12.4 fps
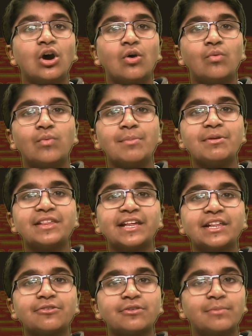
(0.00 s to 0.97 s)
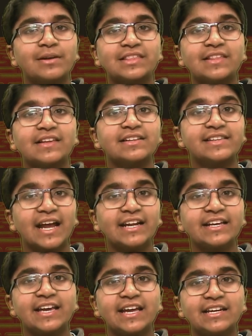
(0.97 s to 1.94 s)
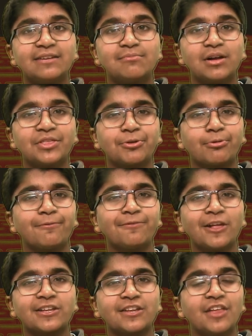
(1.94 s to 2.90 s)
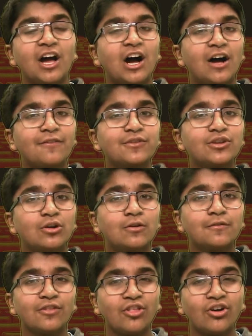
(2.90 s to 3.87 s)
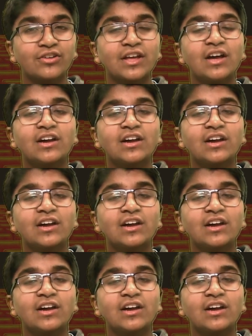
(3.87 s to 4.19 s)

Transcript: Women's History Month is a dedicated month to reflect on the often overlooked